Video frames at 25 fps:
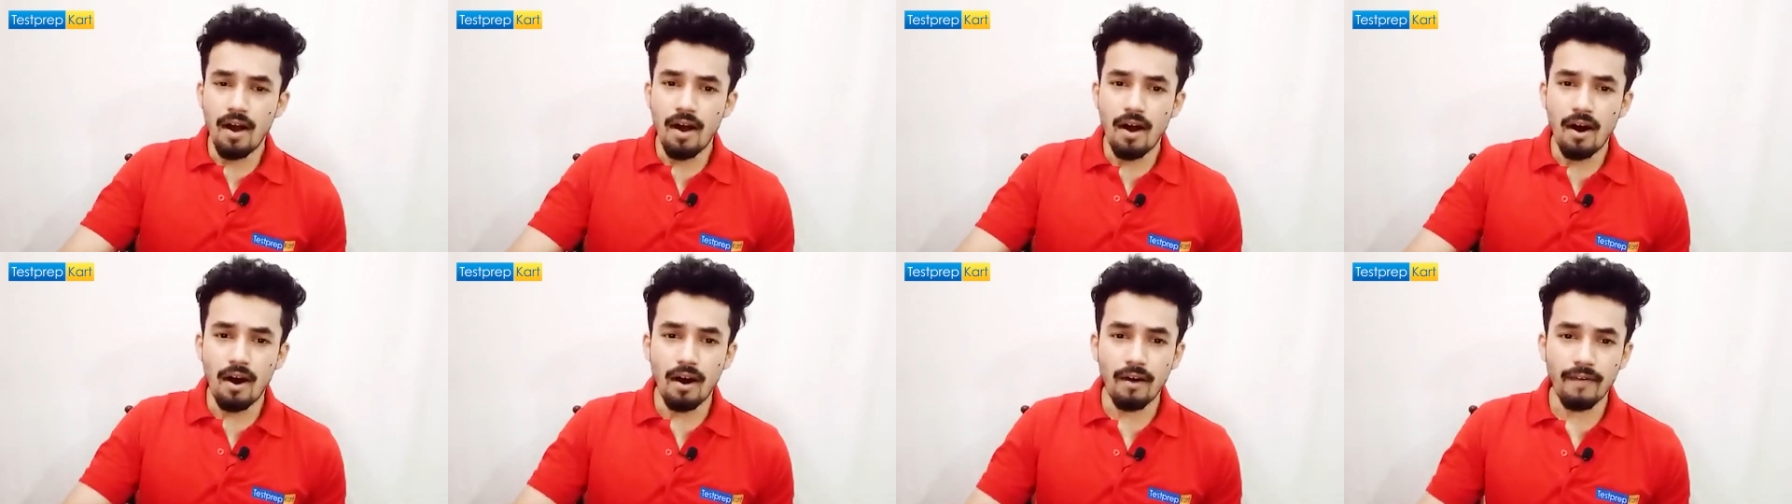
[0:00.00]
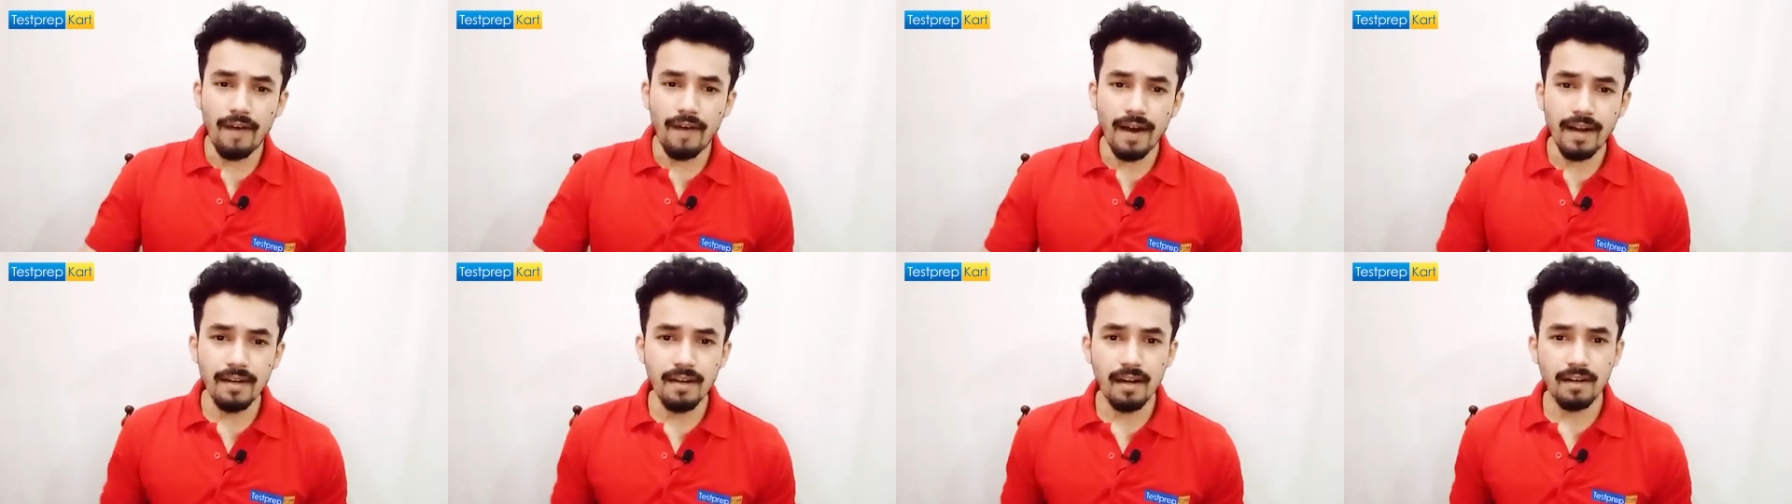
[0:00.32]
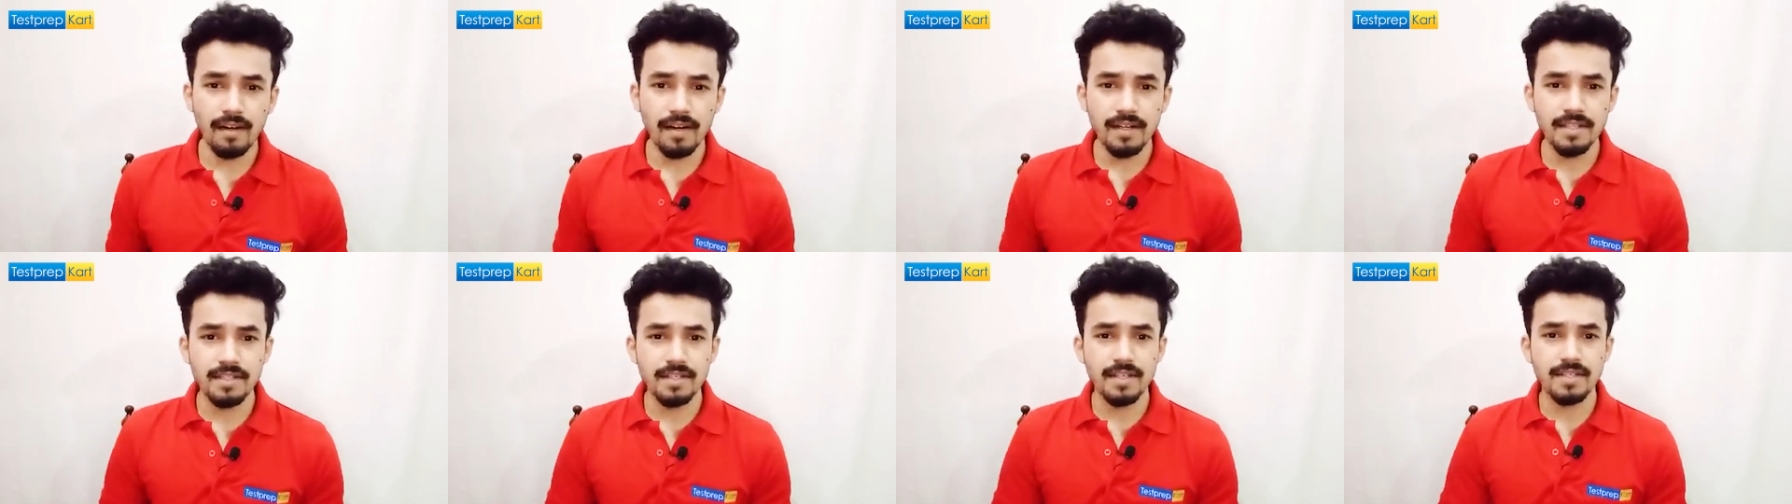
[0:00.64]
All right, now
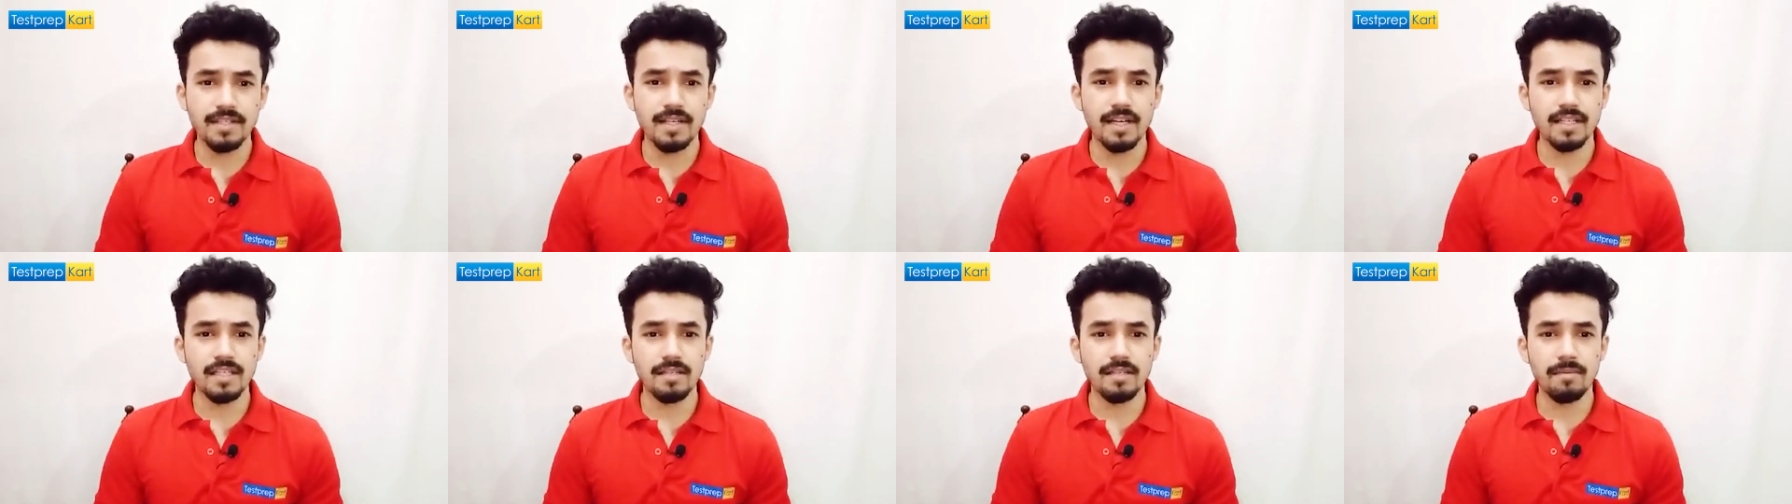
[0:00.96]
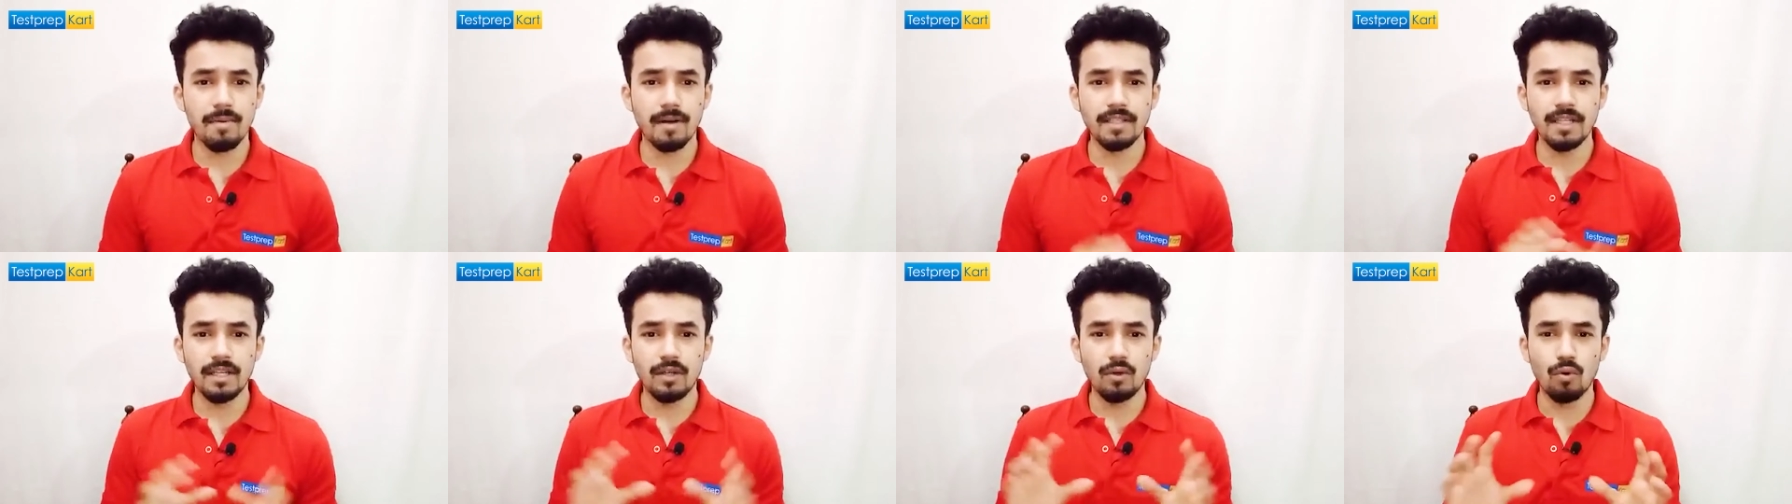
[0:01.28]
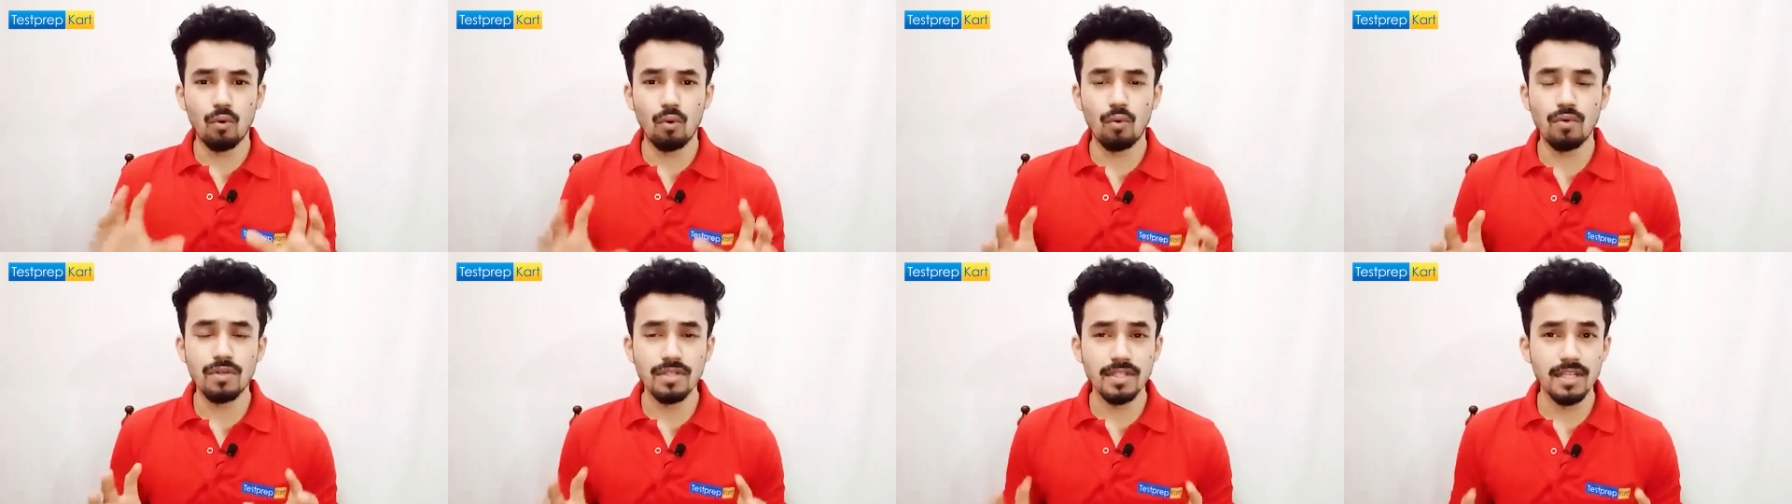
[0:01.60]
let's discuss about the
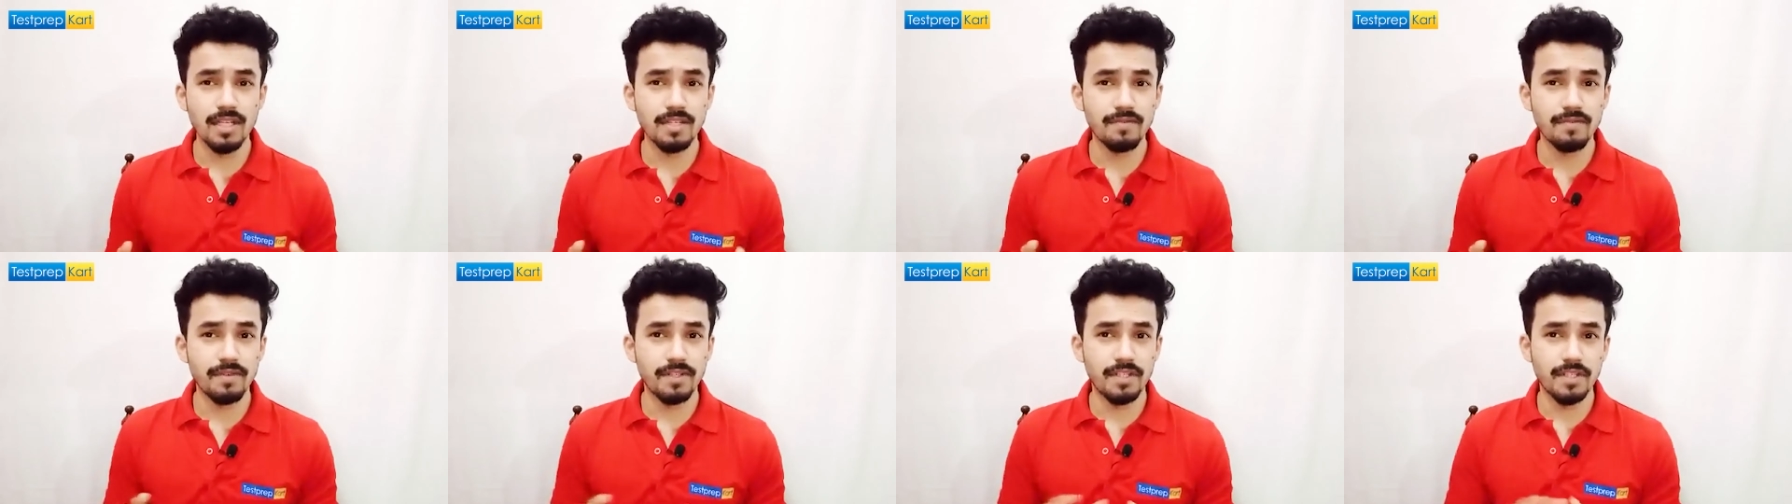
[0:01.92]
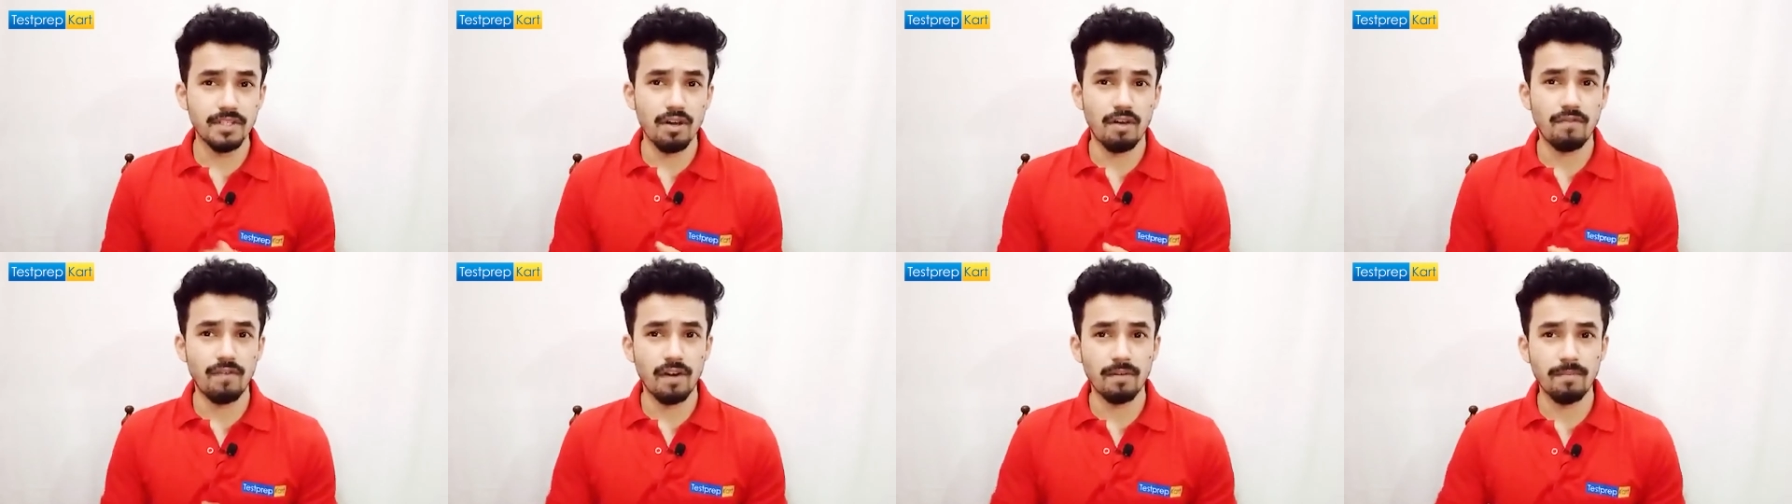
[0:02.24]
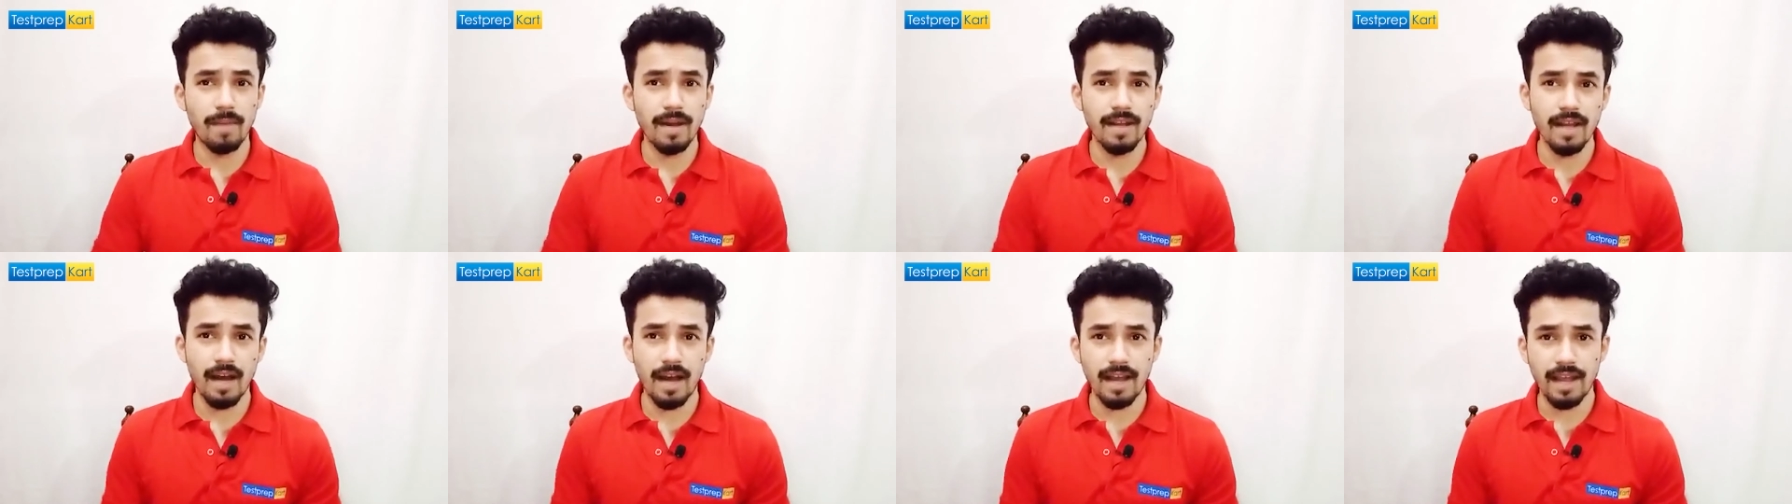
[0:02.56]
courses which is offered
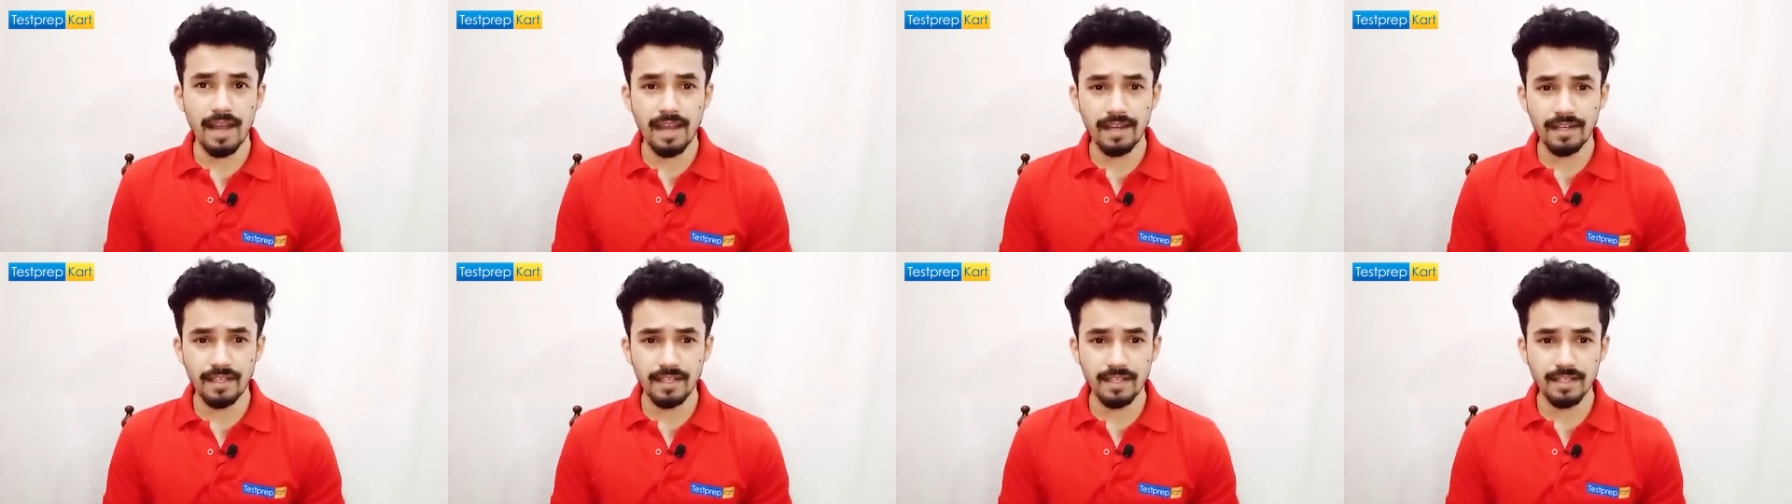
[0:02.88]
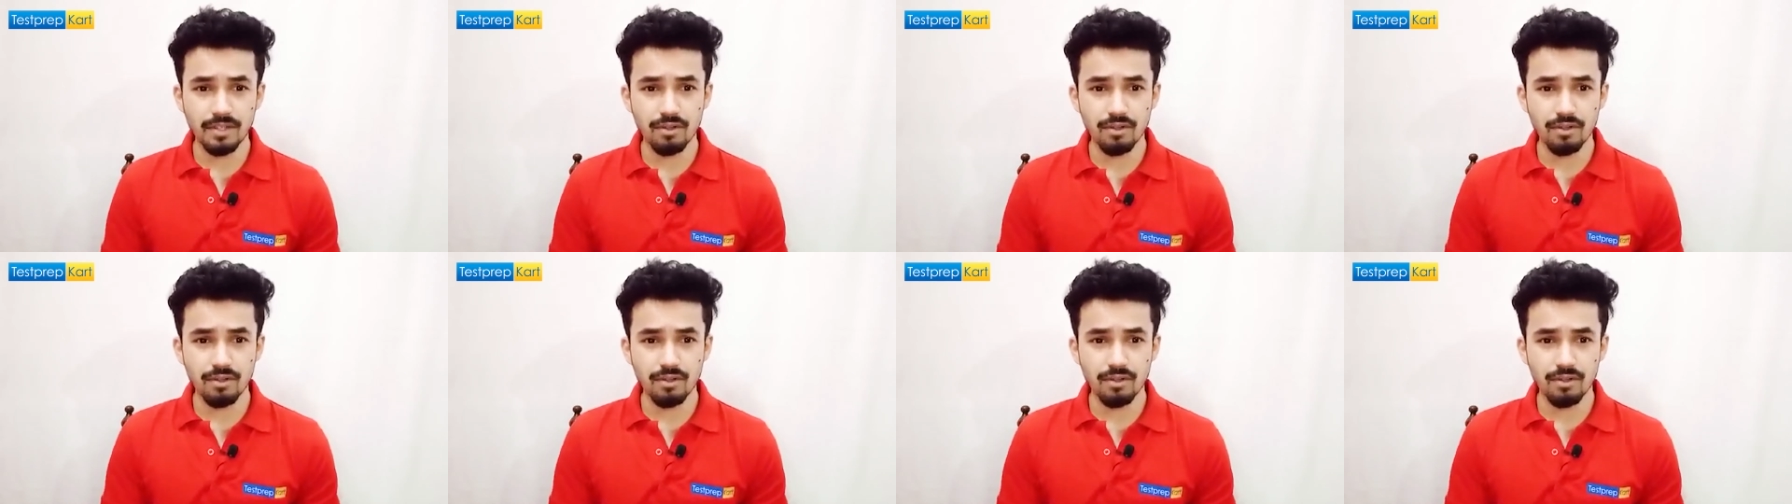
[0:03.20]
by IIT.